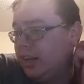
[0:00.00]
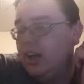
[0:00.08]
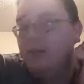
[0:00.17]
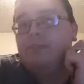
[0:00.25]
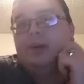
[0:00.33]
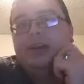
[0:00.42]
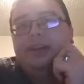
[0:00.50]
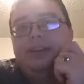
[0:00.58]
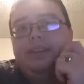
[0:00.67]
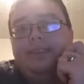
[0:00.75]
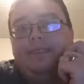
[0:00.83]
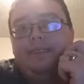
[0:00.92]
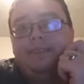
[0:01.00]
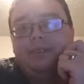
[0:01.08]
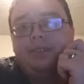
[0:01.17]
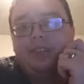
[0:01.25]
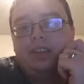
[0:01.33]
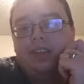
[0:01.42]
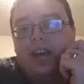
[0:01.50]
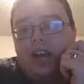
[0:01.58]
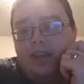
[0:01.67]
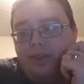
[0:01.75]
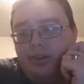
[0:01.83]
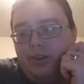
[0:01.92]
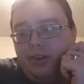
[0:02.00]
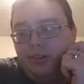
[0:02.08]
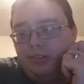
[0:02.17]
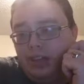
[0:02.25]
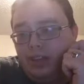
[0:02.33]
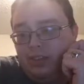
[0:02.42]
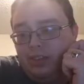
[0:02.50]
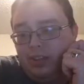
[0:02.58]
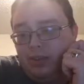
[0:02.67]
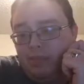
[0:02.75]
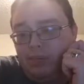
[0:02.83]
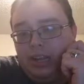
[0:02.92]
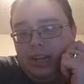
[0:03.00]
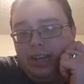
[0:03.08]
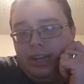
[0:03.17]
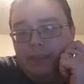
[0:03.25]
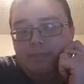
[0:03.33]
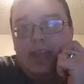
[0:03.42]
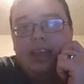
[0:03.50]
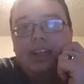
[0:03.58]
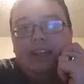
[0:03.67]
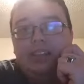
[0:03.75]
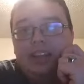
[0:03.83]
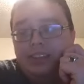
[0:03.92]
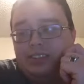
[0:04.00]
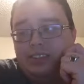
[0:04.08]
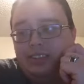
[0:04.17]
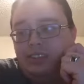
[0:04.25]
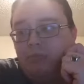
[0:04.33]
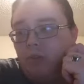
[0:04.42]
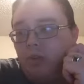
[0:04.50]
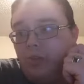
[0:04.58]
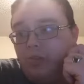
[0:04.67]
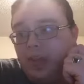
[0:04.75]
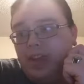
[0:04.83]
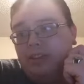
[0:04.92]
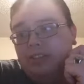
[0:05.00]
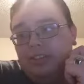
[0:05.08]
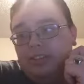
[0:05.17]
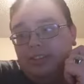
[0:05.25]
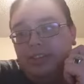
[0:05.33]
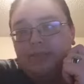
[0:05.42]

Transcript: but I've heard that they're planning on making like 61,000 some